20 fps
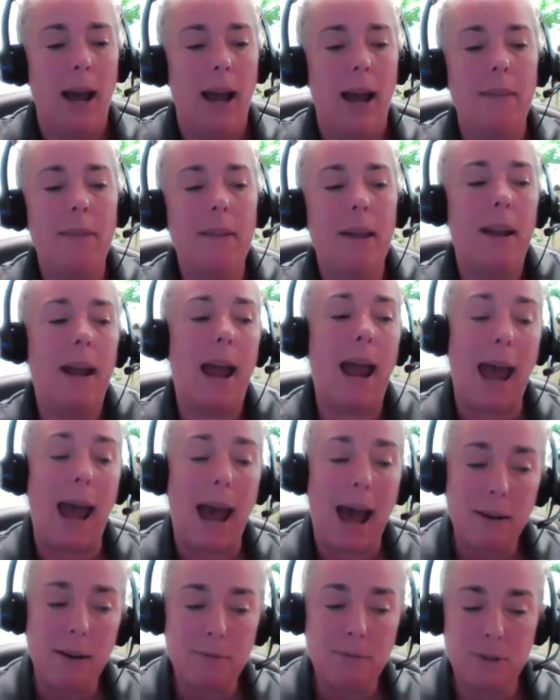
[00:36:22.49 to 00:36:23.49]
And then
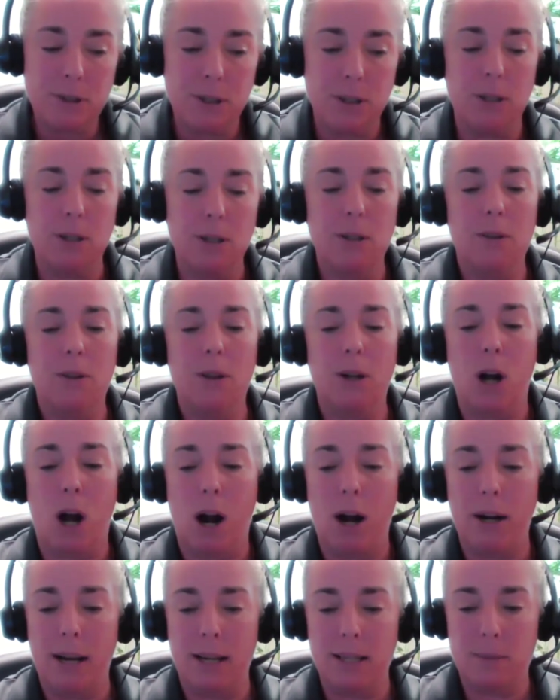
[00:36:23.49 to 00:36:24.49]
after the
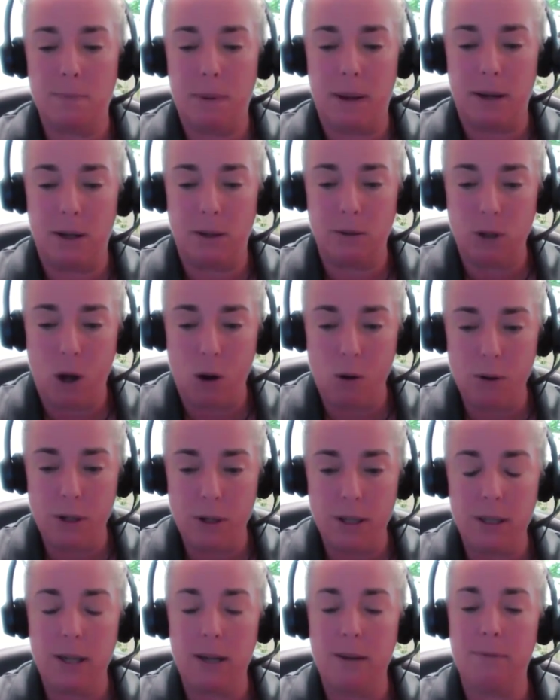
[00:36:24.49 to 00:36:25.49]
car has been unloaded,